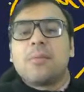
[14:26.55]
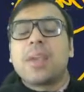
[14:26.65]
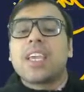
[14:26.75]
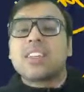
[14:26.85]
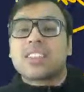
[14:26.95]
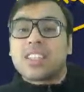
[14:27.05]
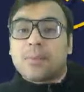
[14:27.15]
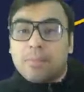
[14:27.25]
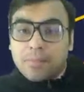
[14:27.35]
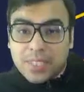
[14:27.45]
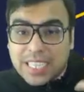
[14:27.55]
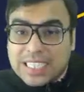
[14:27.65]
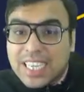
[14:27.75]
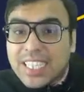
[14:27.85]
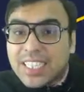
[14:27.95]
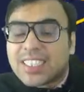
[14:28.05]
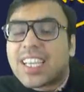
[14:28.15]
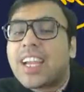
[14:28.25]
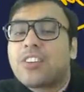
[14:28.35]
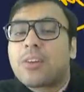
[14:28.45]
Means the disease
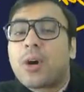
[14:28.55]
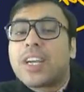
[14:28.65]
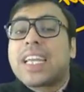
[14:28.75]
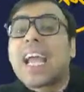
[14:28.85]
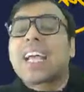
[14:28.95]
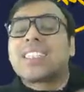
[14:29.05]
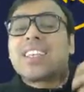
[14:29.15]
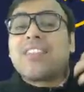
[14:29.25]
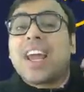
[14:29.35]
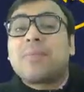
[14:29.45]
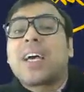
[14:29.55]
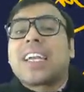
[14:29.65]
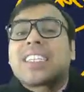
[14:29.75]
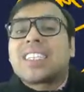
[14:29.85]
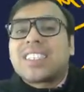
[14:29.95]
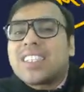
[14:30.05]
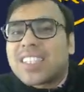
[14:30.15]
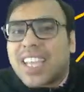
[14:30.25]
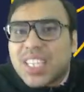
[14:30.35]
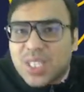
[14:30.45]
inside your body has developed a
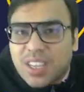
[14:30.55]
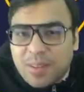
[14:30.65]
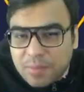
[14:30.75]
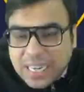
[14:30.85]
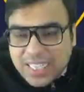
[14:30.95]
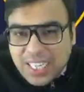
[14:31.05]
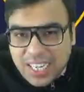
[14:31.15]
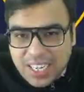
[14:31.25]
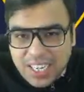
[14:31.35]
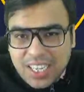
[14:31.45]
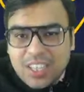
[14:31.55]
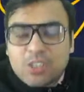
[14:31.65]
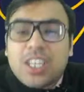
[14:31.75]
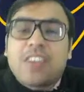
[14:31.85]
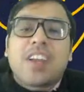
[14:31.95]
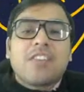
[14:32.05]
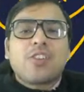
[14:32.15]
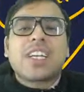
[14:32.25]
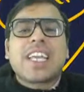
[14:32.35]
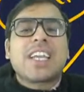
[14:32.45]
resistance against a medicine. So even if
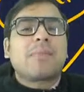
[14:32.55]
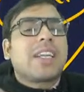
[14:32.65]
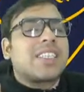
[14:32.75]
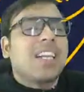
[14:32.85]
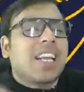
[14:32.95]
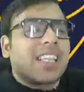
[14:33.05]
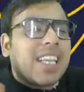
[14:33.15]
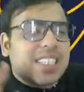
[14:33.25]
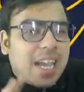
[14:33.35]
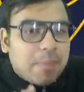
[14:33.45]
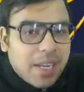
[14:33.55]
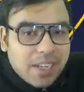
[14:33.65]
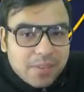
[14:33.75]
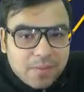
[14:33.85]
you are taking medicine, nothing is happening.